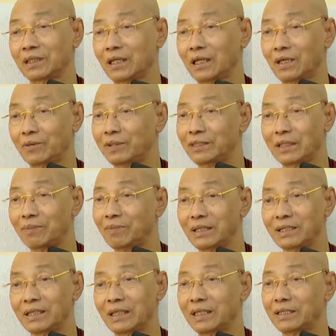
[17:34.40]
Avijja
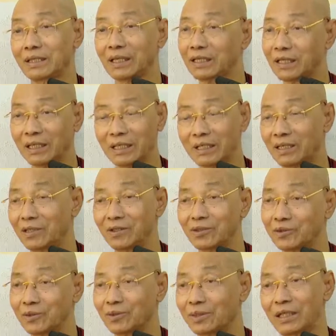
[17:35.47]
Paccaya Sankhara,
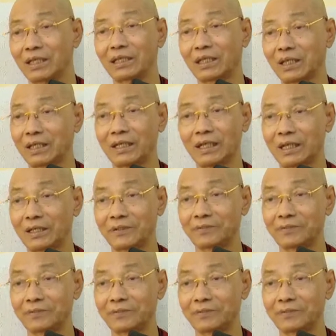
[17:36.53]
also Sankhara.